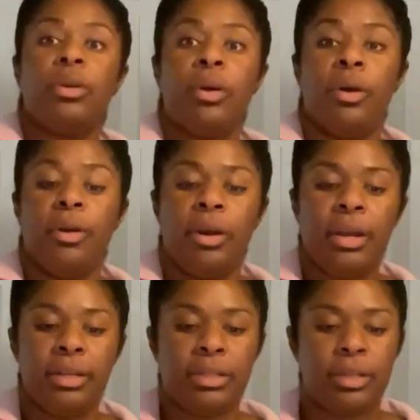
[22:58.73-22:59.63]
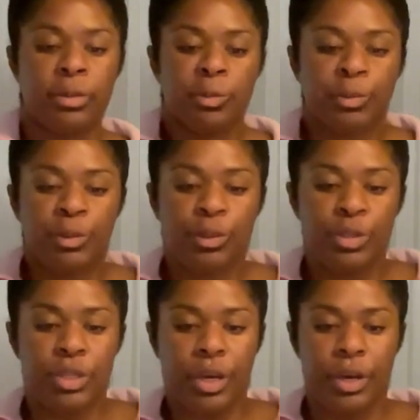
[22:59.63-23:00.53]
All right.
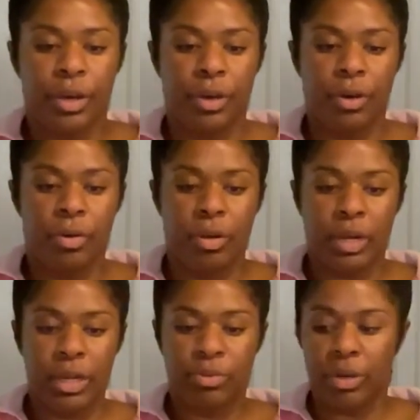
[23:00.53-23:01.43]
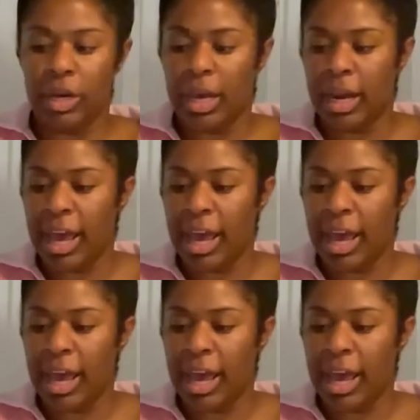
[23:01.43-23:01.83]
So next we're going to add